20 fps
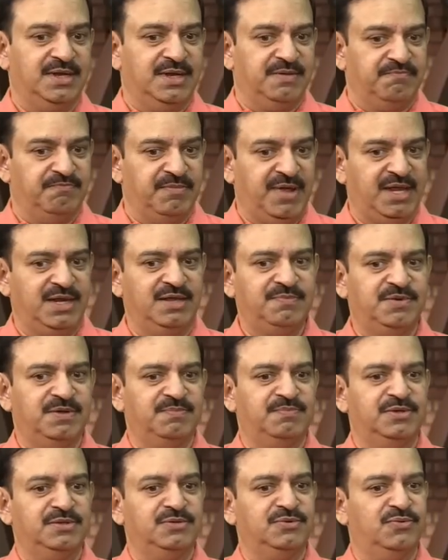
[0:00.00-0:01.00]
many
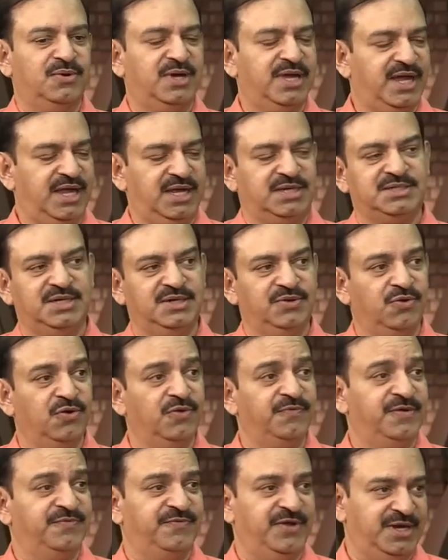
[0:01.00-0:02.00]
people who are actually
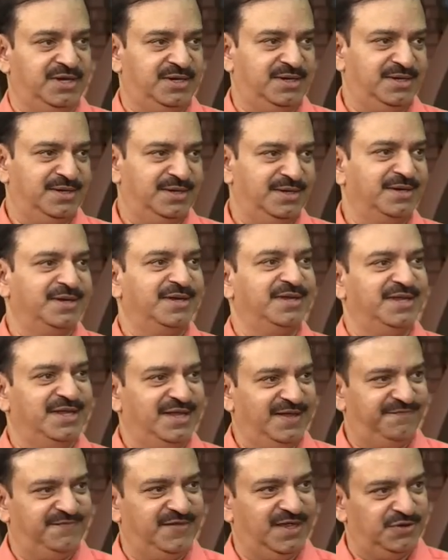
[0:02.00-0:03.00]
overweight,
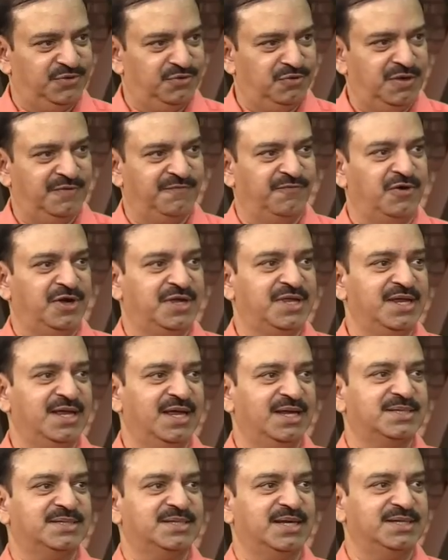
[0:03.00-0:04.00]
if they do a walking
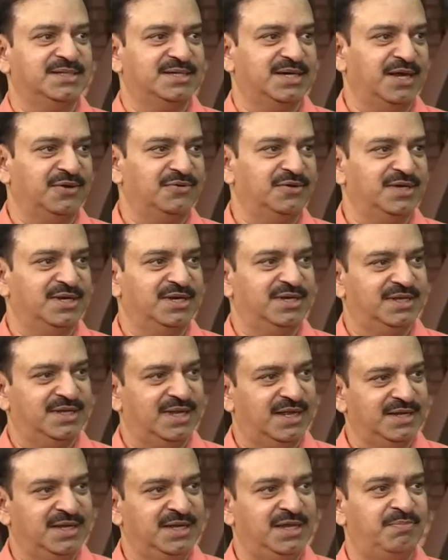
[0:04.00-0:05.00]
exercise regularly,
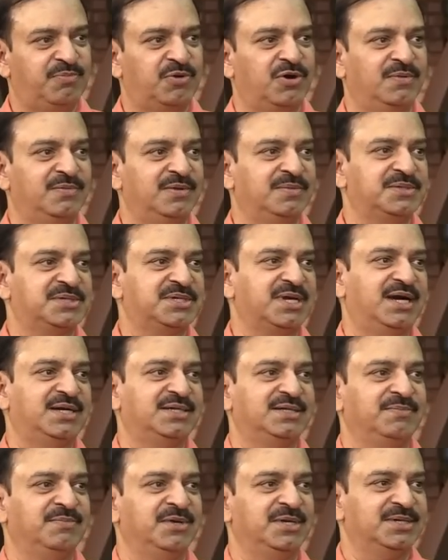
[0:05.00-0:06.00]
their knee problem
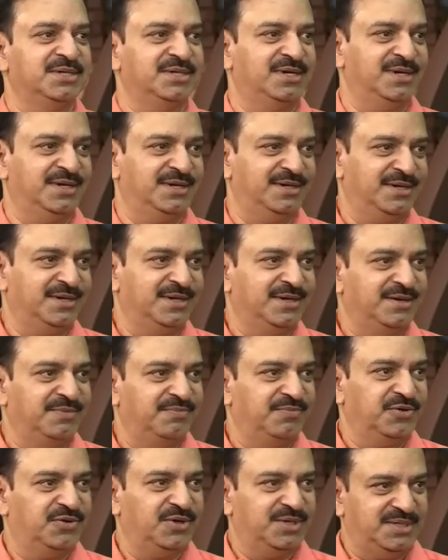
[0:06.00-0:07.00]
starts immediately
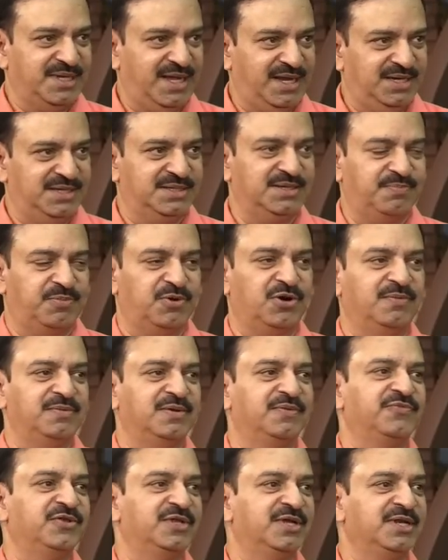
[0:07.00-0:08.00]
because there is a problem with the